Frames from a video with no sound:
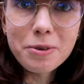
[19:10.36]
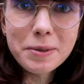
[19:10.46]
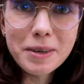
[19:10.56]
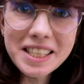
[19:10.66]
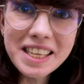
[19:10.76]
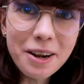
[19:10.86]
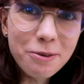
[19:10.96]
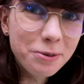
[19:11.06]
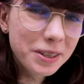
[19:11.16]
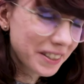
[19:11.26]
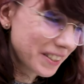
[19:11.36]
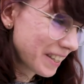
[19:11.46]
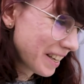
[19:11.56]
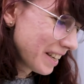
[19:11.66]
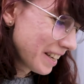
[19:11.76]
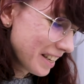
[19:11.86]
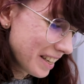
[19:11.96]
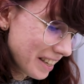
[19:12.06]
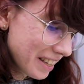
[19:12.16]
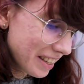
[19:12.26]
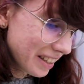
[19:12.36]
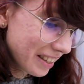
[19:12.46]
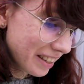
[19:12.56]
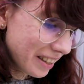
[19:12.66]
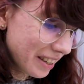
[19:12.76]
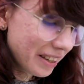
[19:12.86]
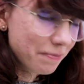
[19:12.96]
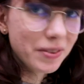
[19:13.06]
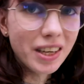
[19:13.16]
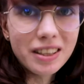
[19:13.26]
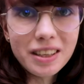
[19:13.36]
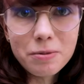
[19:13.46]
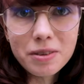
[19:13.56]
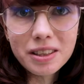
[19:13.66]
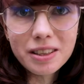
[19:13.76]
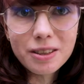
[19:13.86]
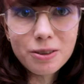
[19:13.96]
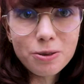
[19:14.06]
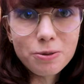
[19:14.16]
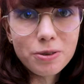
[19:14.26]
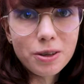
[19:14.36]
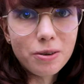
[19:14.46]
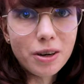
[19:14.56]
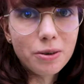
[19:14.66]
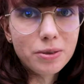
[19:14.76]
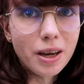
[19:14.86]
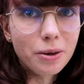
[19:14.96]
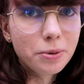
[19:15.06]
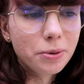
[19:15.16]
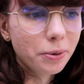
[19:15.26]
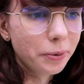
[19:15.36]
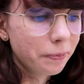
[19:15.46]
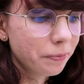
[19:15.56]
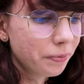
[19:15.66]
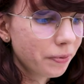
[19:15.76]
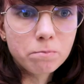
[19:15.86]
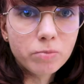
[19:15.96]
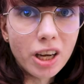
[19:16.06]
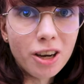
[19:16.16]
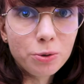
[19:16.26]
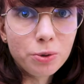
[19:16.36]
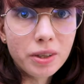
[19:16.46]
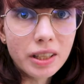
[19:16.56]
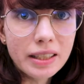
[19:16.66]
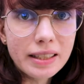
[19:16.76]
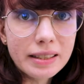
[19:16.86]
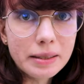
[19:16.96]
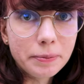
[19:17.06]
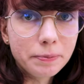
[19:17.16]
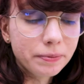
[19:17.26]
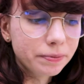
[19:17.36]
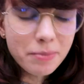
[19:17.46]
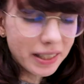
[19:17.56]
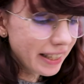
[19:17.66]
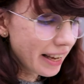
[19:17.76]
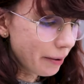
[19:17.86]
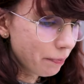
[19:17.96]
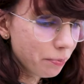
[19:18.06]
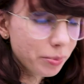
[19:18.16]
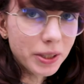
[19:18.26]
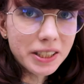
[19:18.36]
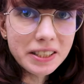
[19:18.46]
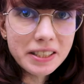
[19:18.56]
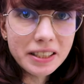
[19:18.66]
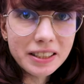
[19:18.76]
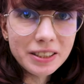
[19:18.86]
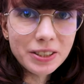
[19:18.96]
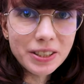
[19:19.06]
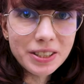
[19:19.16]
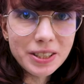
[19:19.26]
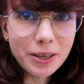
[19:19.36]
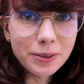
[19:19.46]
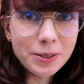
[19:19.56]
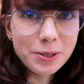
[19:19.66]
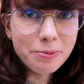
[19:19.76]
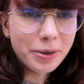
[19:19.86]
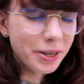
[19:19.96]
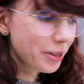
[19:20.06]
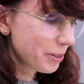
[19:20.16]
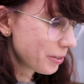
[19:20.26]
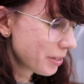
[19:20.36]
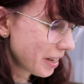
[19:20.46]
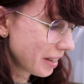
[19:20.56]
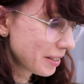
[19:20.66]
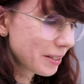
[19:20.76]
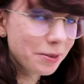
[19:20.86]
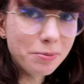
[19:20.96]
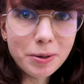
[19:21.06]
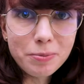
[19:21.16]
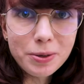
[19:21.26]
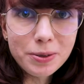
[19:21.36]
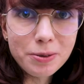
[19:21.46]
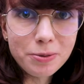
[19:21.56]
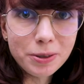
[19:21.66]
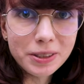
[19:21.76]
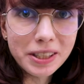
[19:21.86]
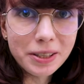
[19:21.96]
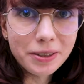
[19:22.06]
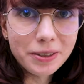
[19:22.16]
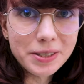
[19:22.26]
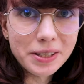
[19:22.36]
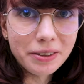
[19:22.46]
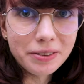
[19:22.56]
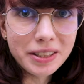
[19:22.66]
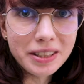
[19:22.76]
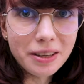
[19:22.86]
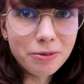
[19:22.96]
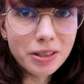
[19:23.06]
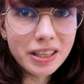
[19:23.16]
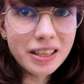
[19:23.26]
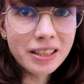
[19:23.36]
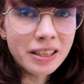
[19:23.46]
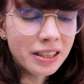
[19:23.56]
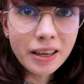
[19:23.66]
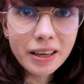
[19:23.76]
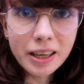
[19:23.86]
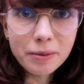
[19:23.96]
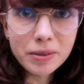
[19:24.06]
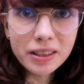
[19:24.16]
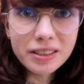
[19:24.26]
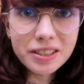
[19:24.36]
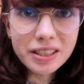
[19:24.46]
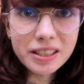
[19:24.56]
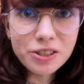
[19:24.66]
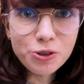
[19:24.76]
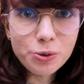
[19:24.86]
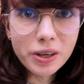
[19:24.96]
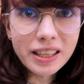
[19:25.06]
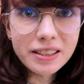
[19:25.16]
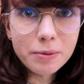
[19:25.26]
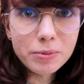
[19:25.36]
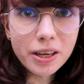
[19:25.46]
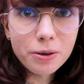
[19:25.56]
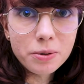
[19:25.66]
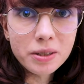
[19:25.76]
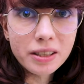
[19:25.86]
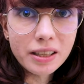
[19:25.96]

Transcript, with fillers: for myself. Uh, I definitely need to figure out how to how to clean it. But yeah, print turned out super cute and super beautiful. The colors are really lovely. I just need to cut them now